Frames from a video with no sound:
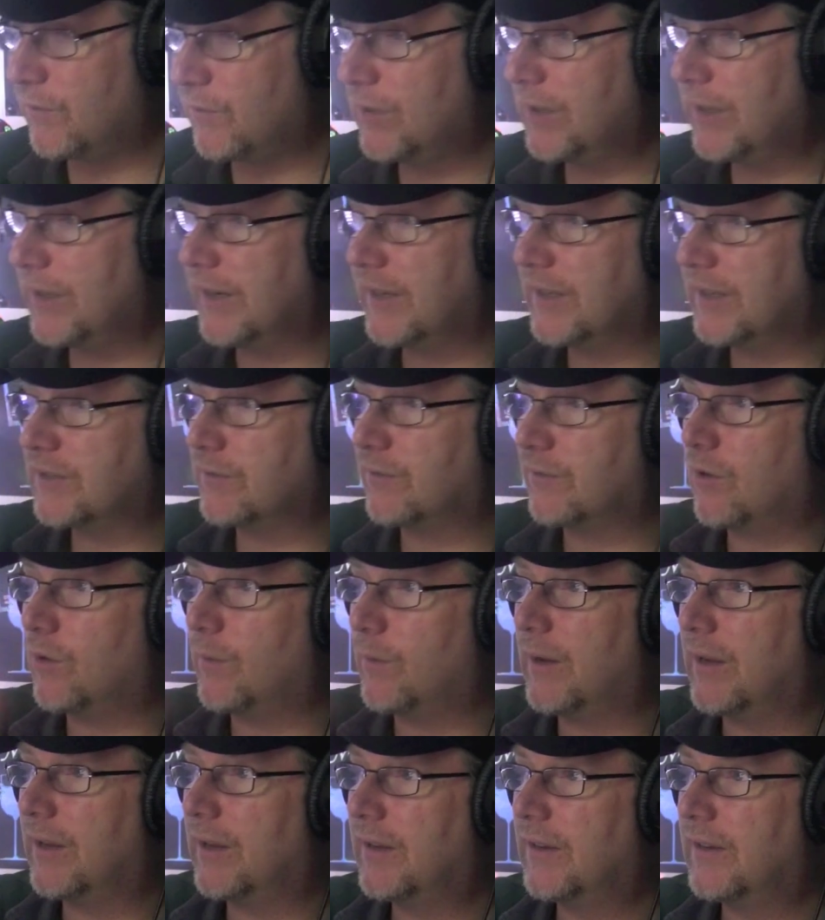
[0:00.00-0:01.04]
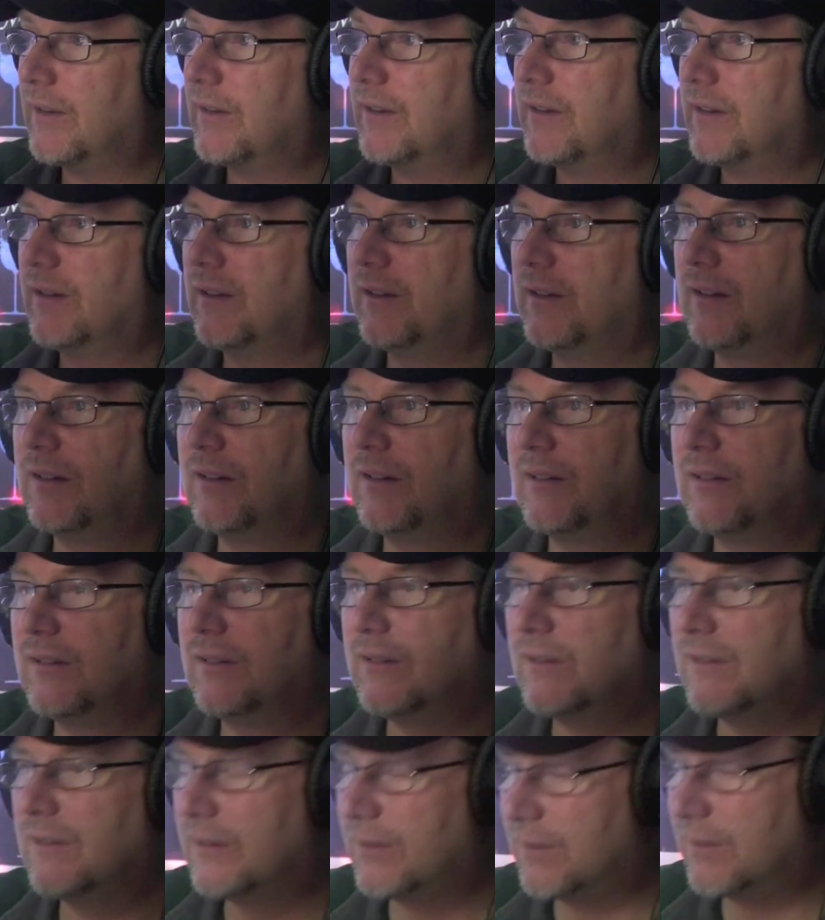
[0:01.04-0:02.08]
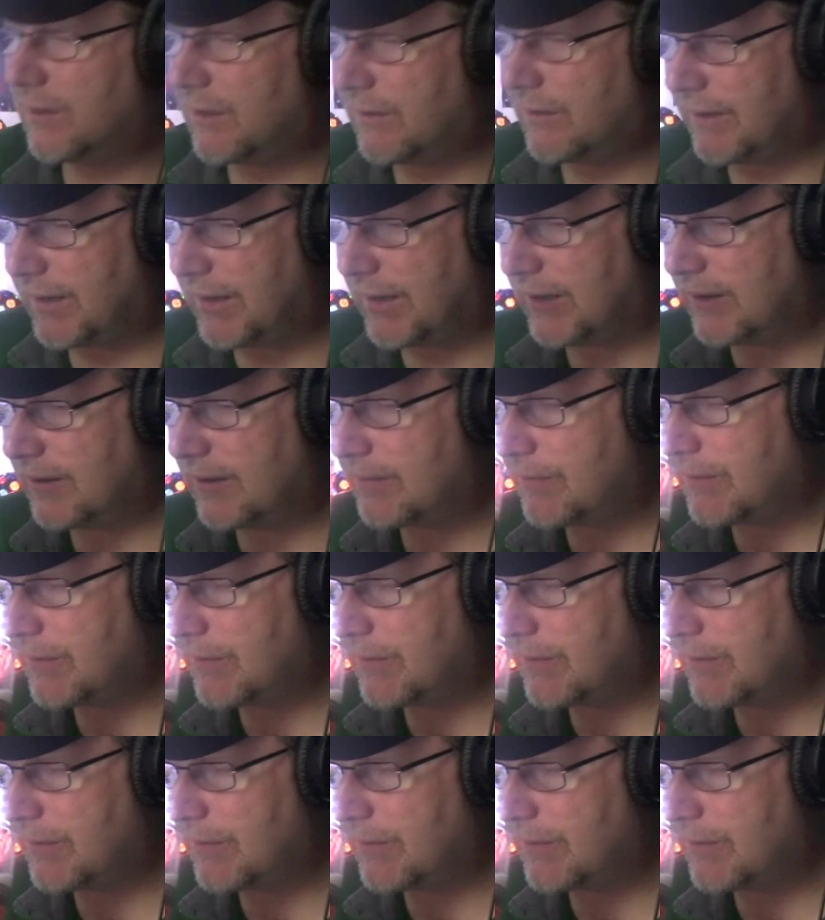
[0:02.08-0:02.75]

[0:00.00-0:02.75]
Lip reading: really nice aroma. All right.